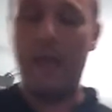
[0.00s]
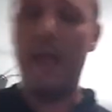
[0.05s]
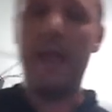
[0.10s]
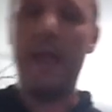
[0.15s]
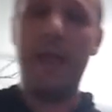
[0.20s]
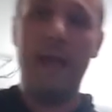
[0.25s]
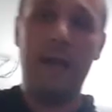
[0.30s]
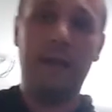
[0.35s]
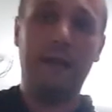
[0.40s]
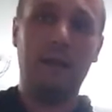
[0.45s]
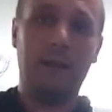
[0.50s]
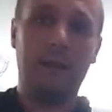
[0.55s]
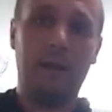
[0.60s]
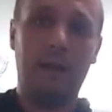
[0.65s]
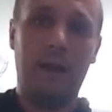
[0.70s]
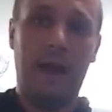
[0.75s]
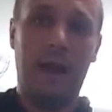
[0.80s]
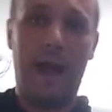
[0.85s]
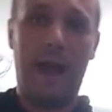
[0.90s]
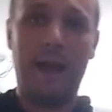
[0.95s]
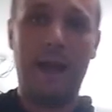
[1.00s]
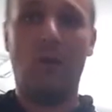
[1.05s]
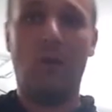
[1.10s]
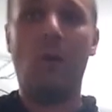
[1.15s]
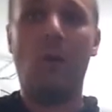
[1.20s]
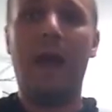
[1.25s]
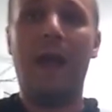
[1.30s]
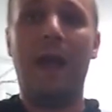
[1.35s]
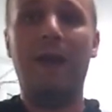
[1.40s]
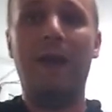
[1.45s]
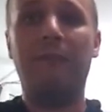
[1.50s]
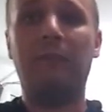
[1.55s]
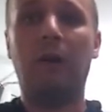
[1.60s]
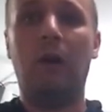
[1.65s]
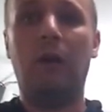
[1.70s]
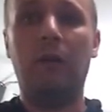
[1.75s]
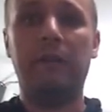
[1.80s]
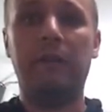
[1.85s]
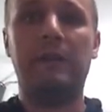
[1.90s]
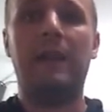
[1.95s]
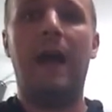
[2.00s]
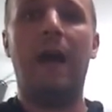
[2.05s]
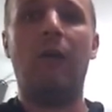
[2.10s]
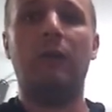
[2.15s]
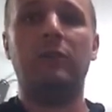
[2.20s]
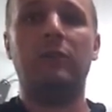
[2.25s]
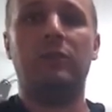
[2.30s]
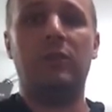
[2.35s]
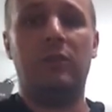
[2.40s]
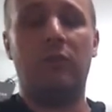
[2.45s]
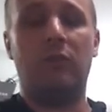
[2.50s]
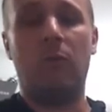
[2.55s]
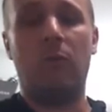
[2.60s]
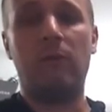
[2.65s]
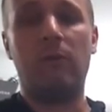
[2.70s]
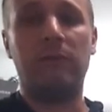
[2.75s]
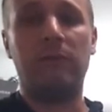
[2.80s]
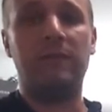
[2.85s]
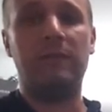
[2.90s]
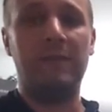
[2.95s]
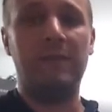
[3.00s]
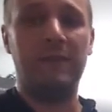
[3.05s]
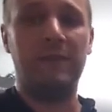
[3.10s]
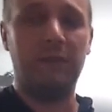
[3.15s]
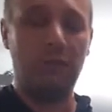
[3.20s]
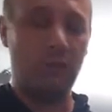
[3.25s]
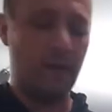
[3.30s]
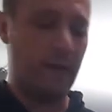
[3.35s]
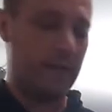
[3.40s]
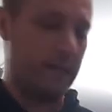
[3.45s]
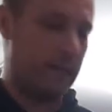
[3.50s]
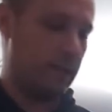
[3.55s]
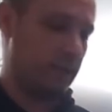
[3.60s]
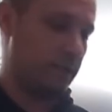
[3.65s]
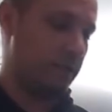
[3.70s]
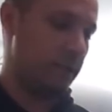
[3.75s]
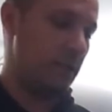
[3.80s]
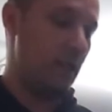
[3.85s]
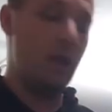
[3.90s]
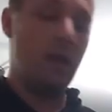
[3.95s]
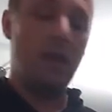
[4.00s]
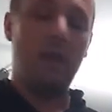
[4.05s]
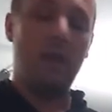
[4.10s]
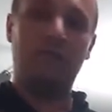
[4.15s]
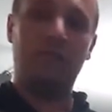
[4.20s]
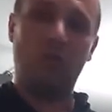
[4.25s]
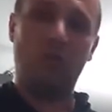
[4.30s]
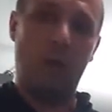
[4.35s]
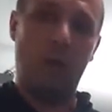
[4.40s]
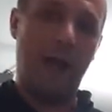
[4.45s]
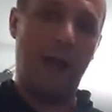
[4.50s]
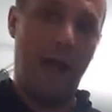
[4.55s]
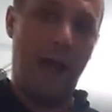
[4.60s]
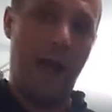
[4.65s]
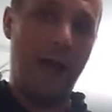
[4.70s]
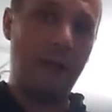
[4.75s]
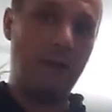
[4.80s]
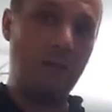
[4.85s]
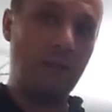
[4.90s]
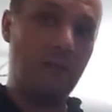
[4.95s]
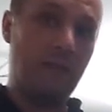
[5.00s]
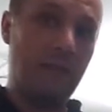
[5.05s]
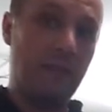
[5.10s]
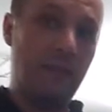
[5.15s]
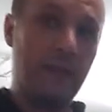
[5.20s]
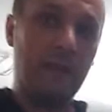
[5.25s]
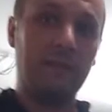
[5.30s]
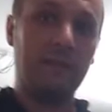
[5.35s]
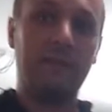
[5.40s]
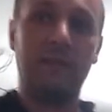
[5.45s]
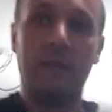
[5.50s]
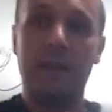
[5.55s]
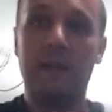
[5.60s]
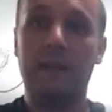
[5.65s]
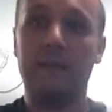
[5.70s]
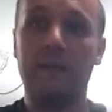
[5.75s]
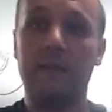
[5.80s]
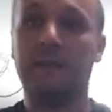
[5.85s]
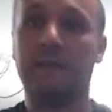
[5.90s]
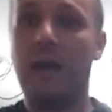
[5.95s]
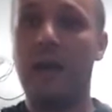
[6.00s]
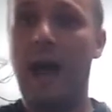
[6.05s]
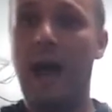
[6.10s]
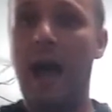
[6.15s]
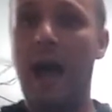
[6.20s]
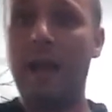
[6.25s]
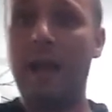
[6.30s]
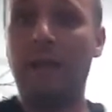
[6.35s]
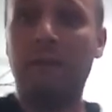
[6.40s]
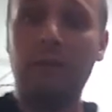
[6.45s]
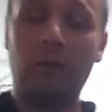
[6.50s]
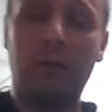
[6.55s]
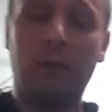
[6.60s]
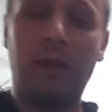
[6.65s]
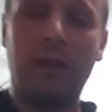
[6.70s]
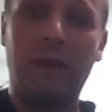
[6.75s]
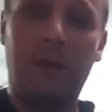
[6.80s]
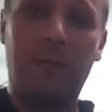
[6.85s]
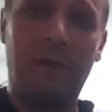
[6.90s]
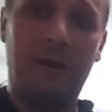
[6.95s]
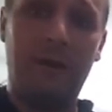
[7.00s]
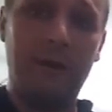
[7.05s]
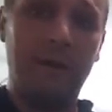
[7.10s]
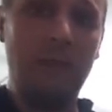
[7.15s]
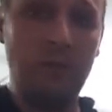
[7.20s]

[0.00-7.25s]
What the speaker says: And I don't have all the knowledge in the world to be doing this. The way I do things is I look it up on